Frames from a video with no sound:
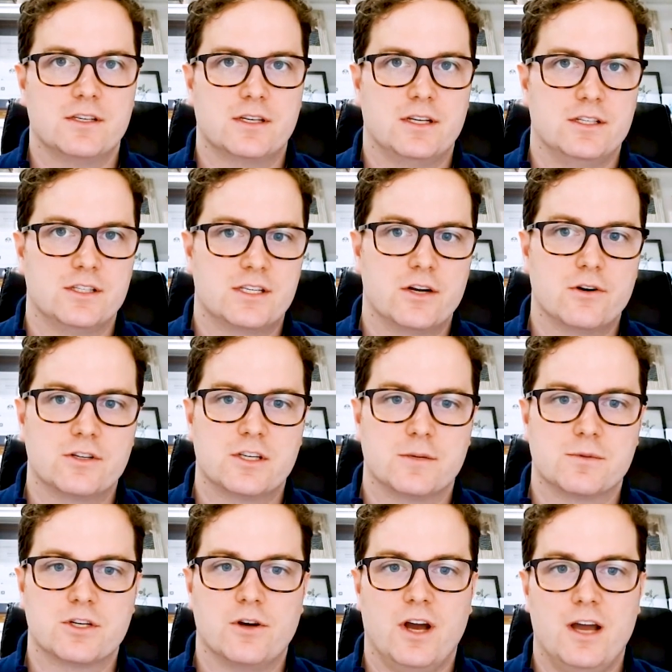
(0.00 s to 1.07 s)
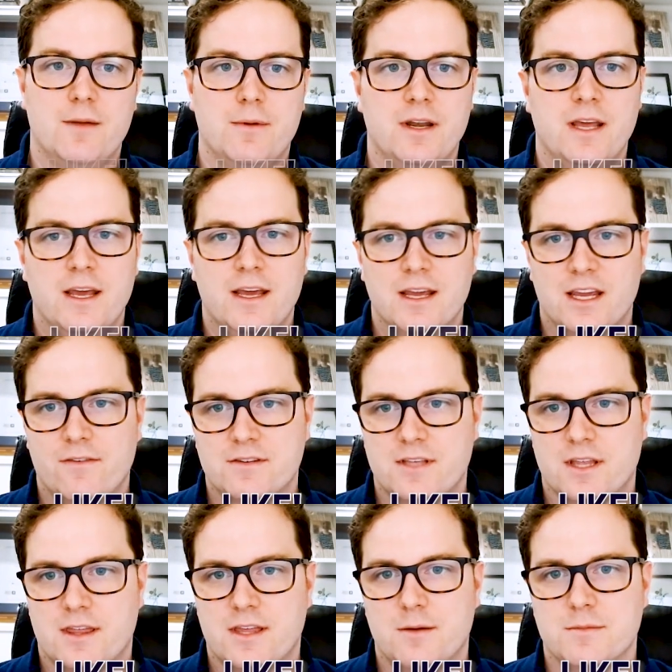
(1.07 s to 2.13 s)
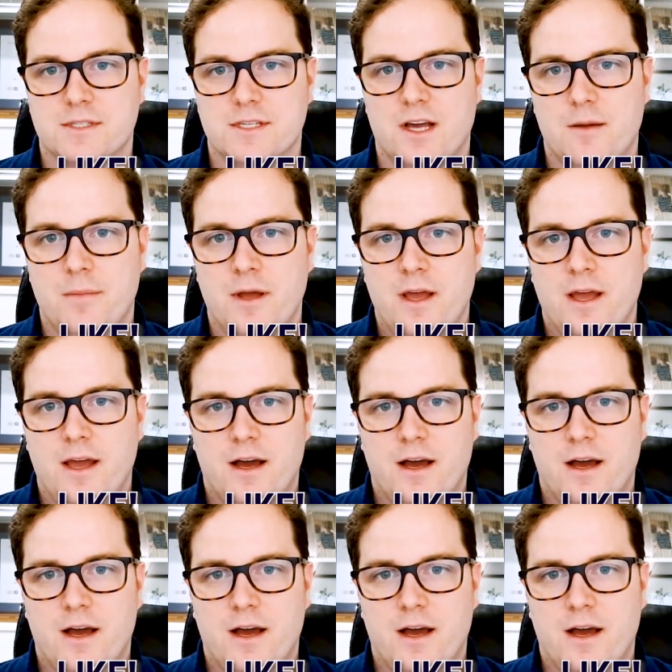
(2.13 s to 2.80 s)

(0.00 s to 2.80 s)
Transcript: consider subscribing, give us a thumbs up,